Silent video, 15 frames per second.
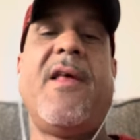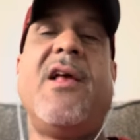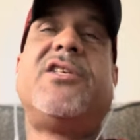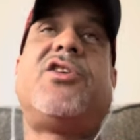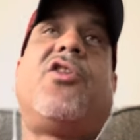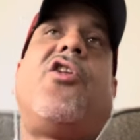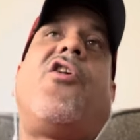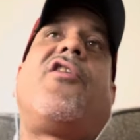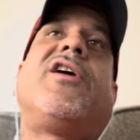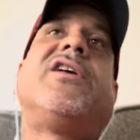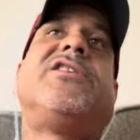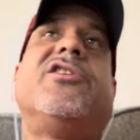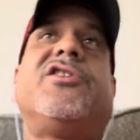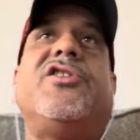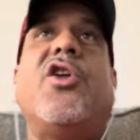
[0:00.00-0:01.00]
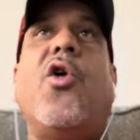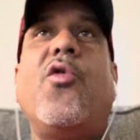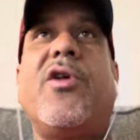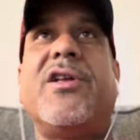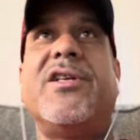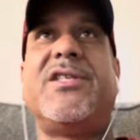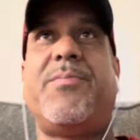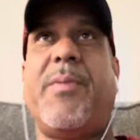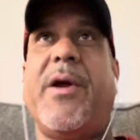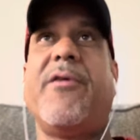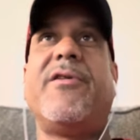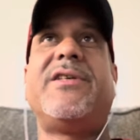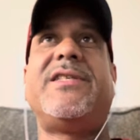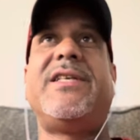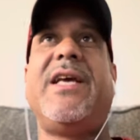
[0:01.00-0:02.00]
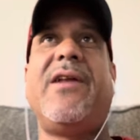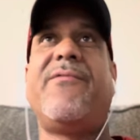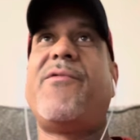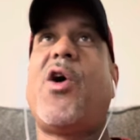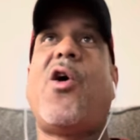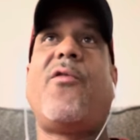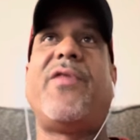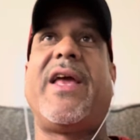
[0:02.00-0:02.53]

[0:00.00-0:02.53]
so long as there's no conspiracy involved.